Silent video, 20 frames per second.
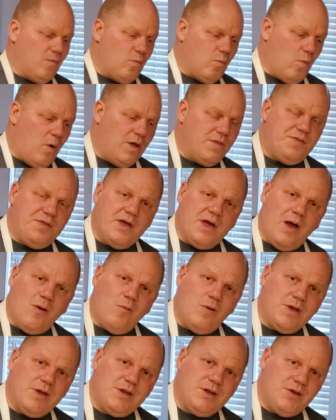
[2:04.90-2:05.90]
One thing I
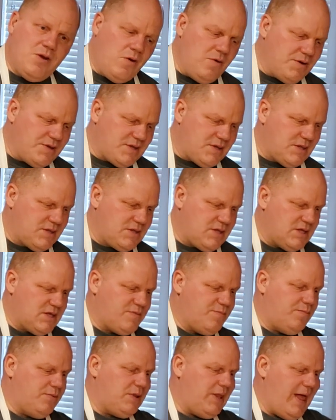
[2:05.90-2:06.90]
want you to notice is
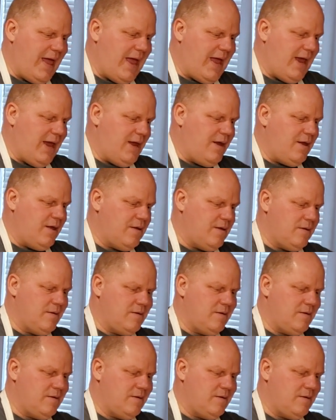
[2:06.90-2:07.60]
this blade.